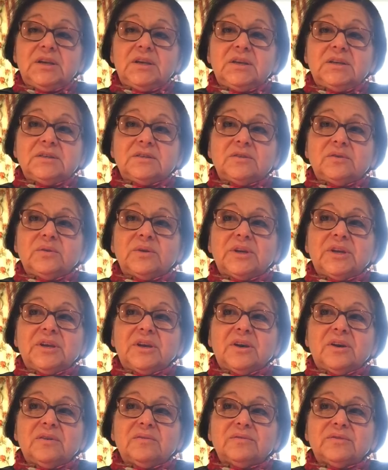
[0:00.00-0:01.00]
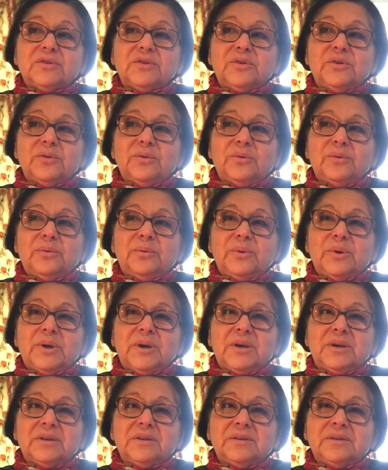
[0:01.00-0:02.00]
is looking after you
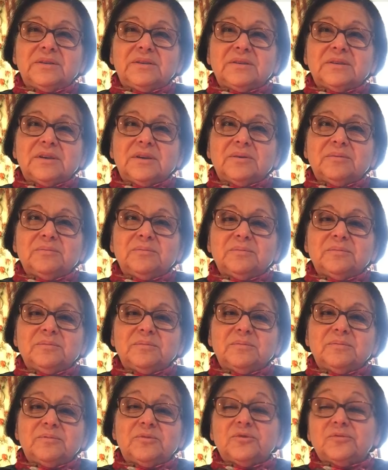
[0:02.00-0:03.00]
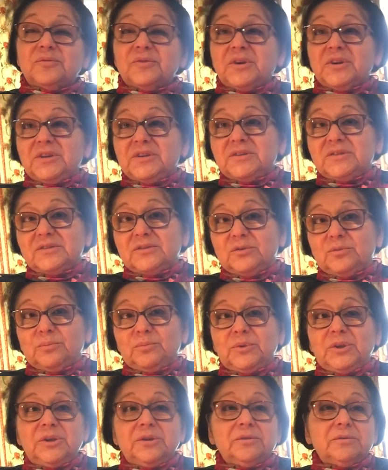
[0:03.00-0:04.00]
and provides
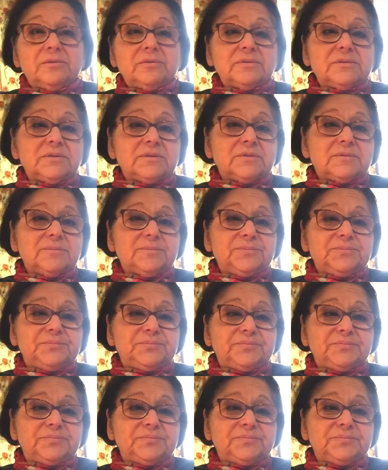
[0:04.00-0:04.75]
your meals